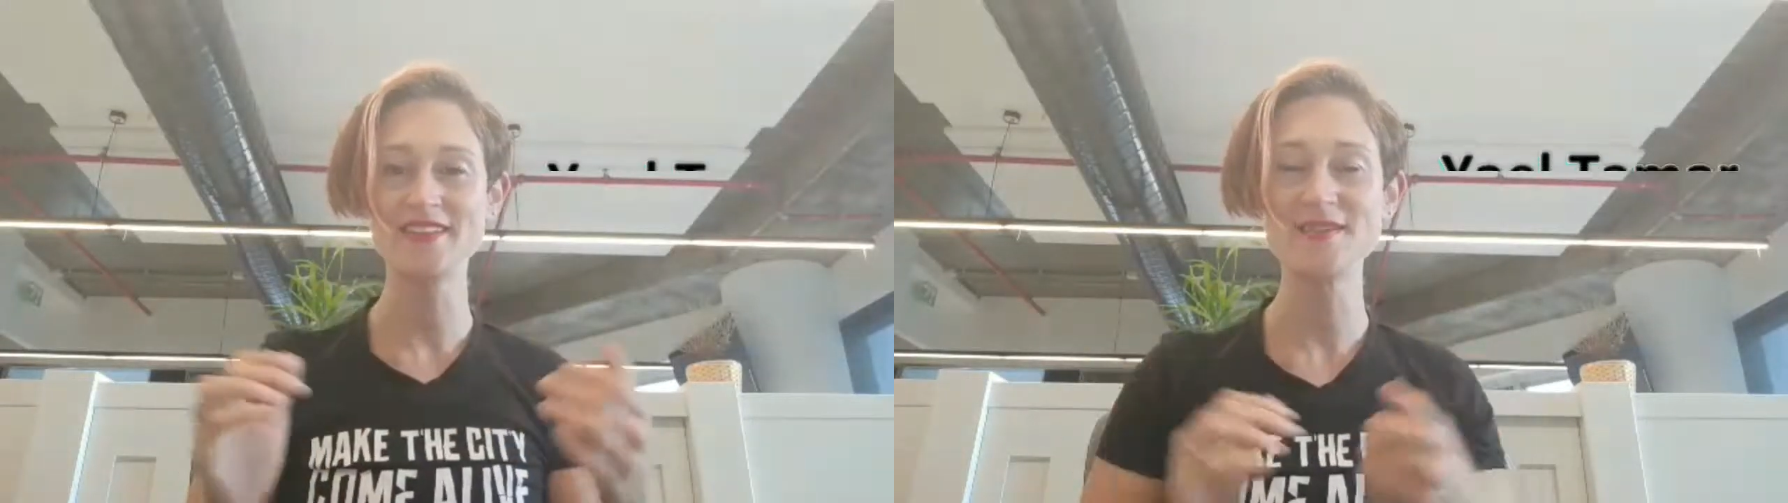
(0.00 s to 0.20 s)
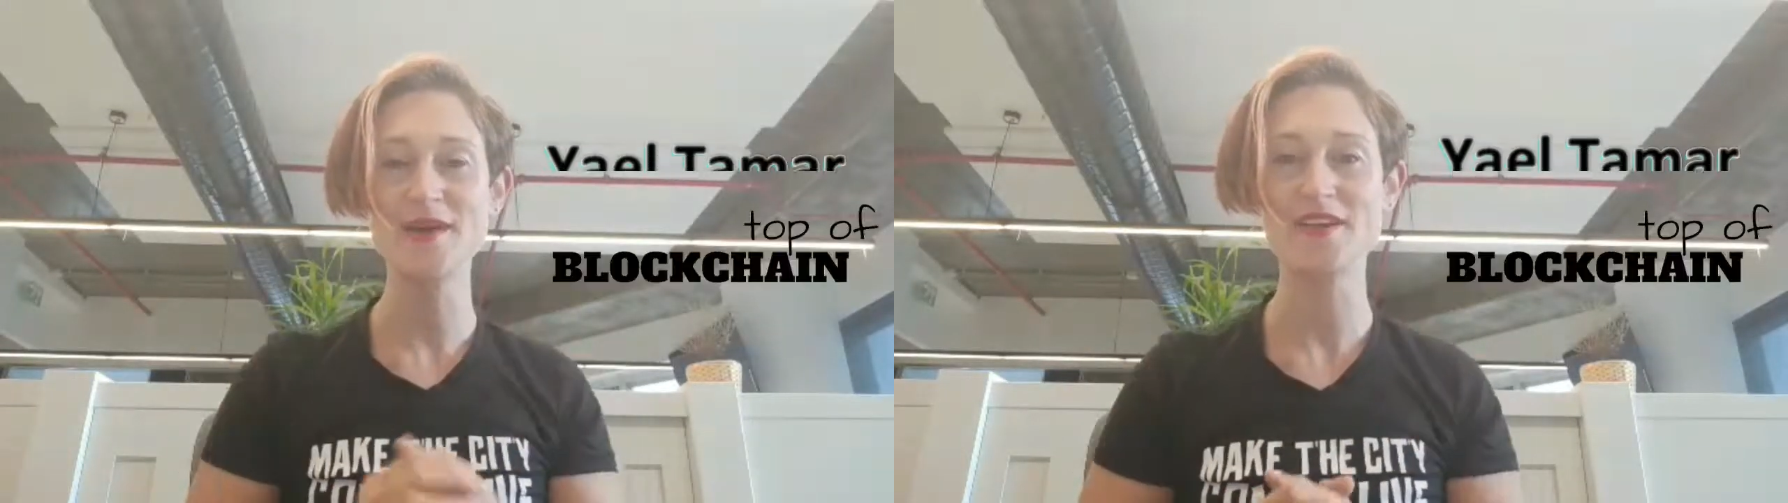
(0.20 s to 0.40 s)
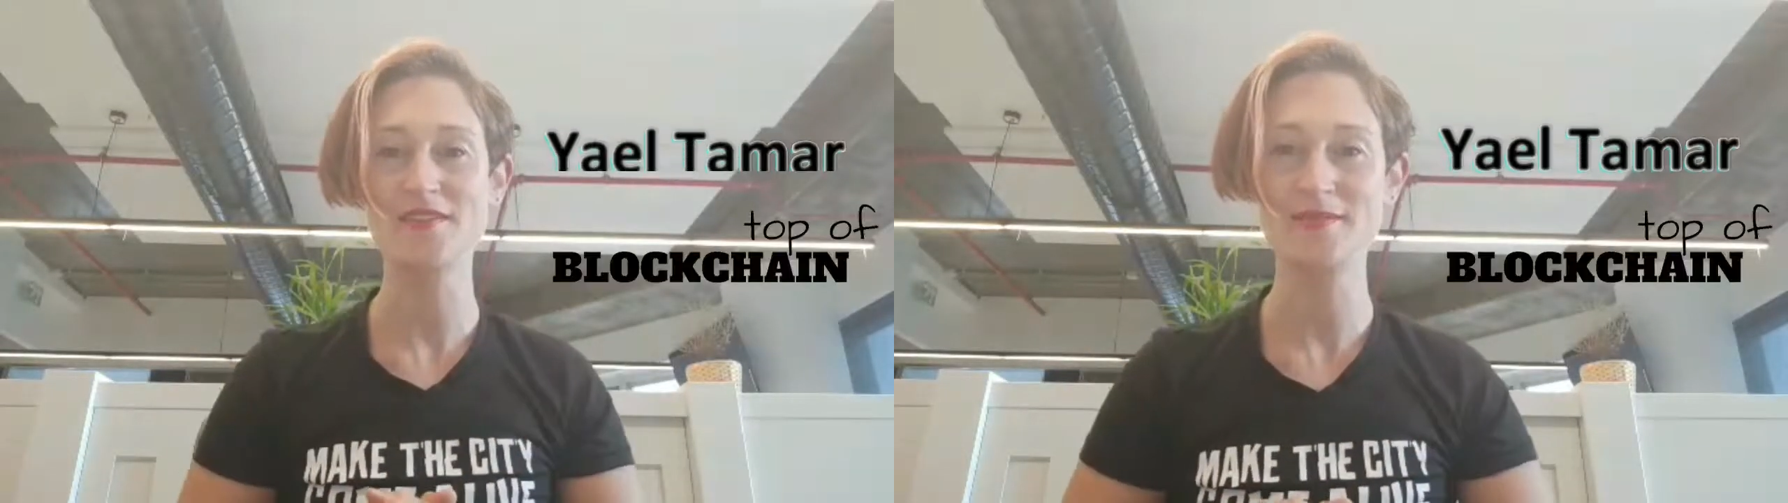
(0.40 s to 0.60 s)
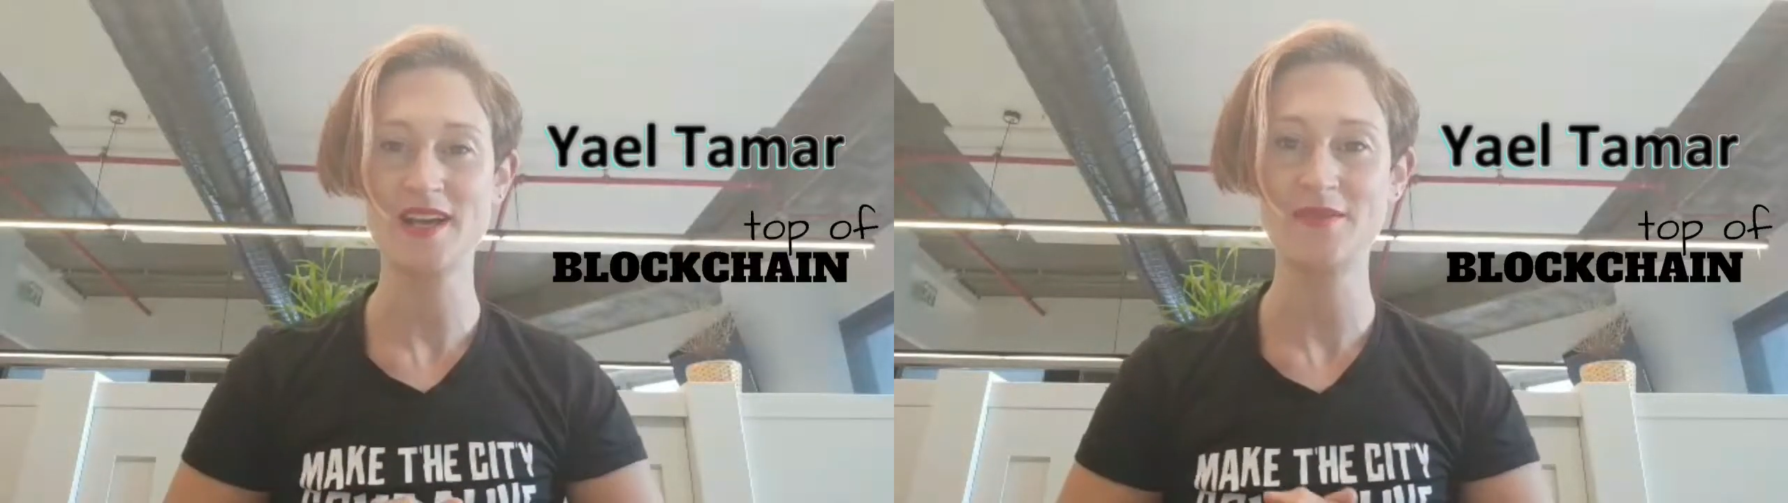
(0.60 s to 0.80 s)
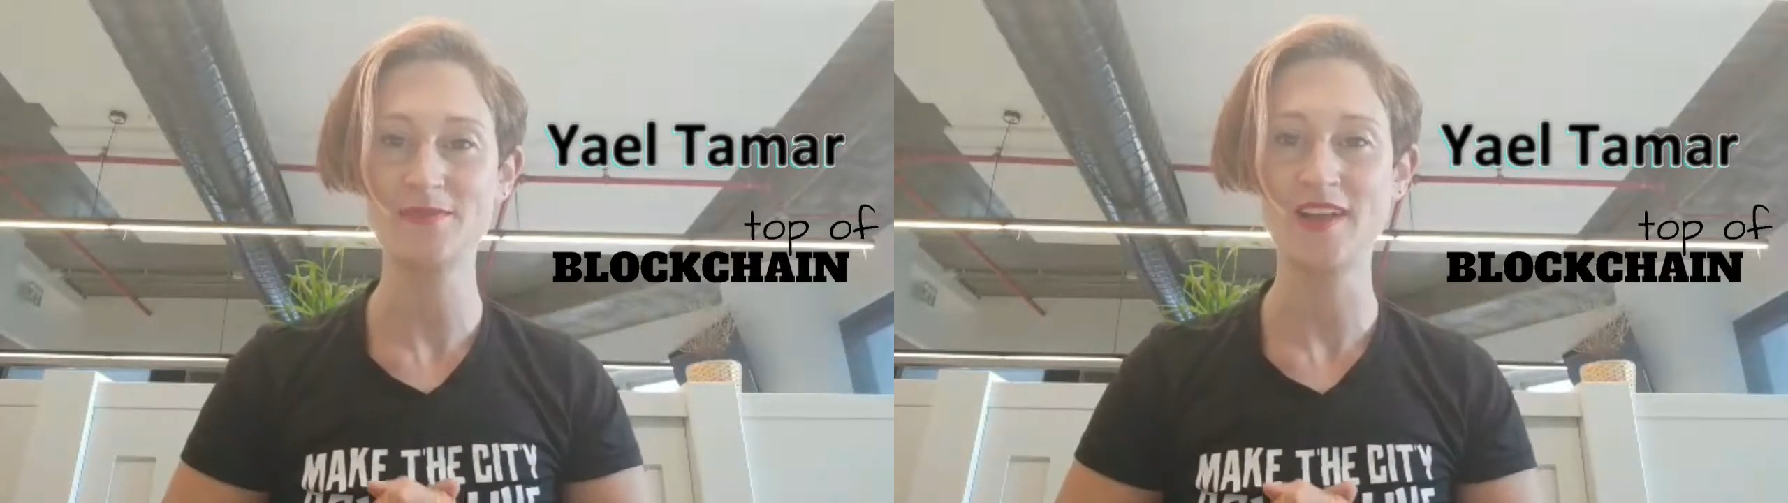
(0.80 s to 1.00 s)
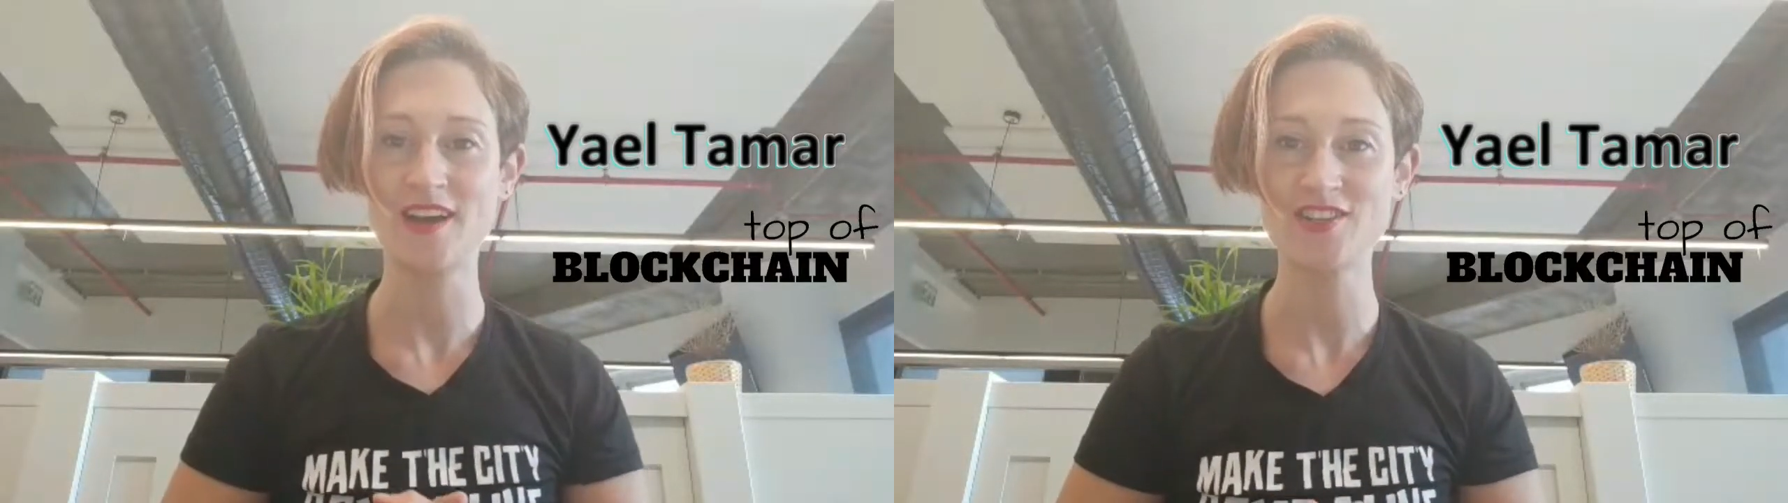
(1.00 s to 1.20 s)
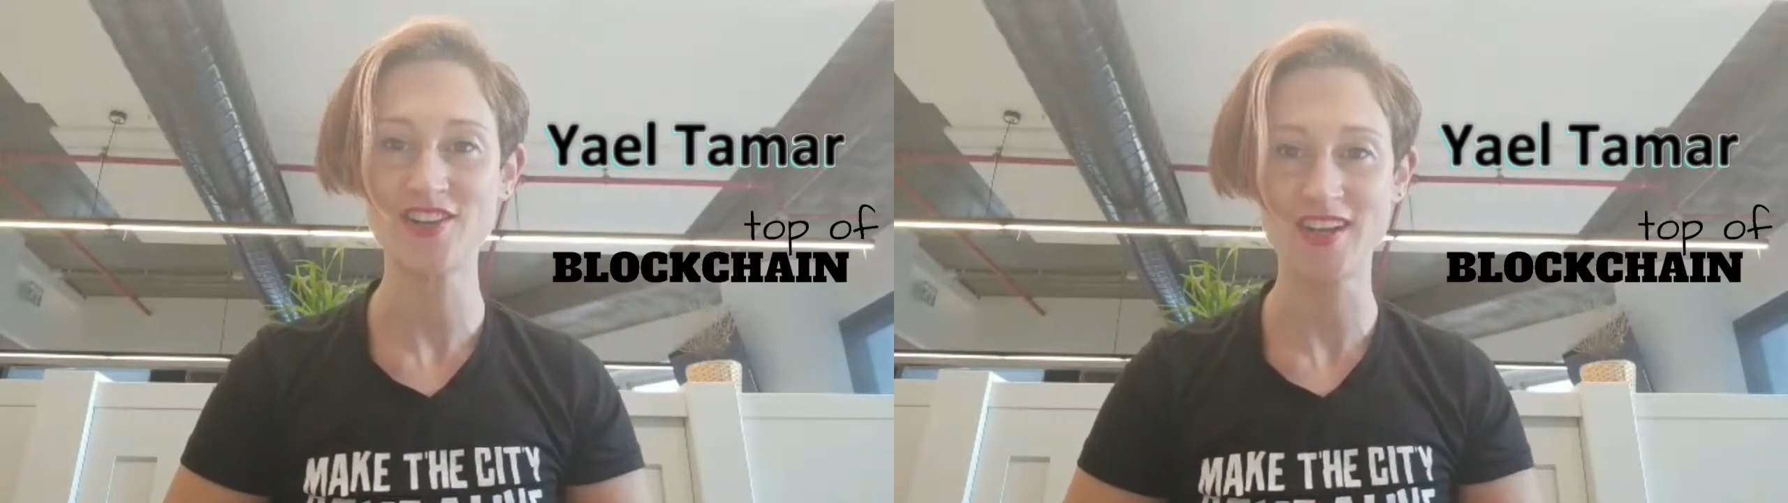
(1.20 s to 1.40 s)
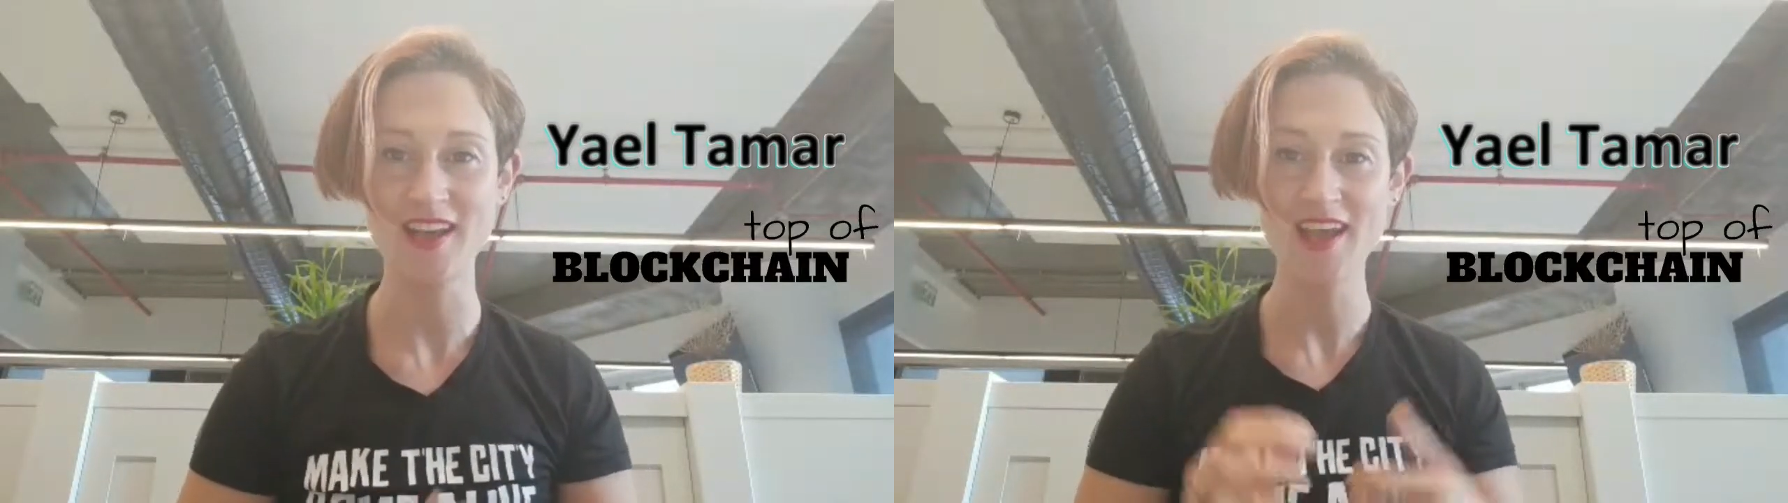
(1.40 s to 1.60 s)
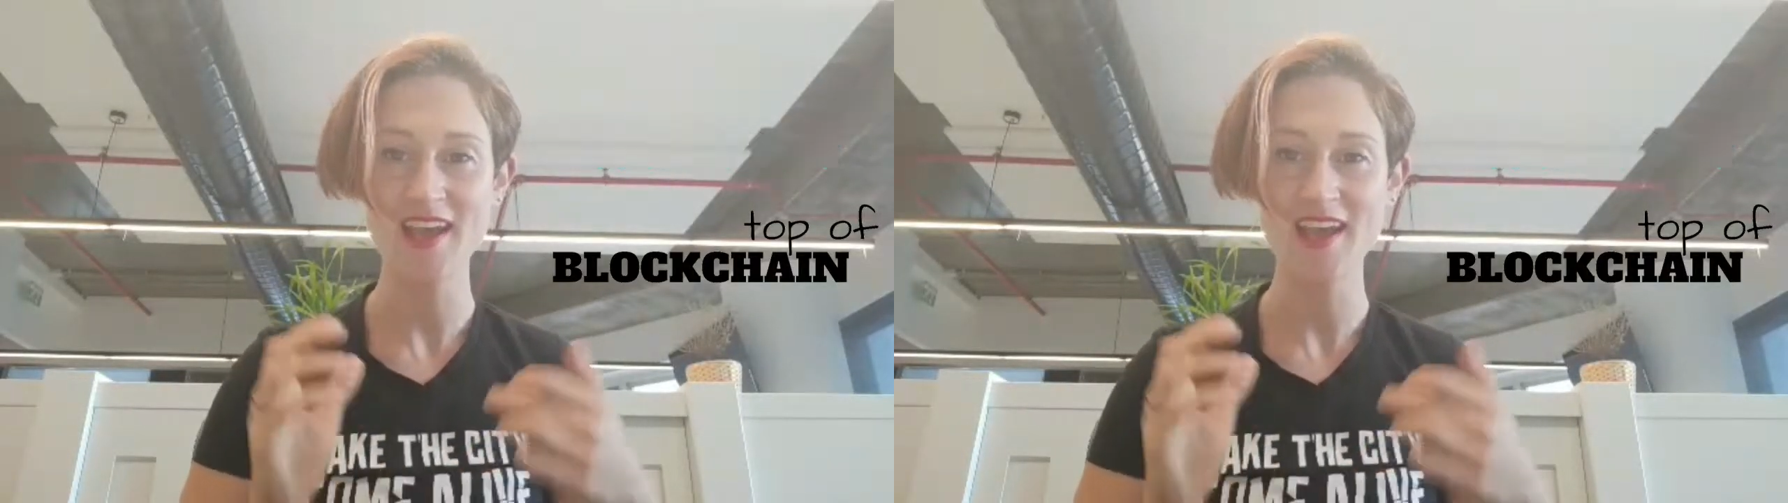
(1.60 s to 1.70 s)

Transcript: Tamar from Top of Blockchain,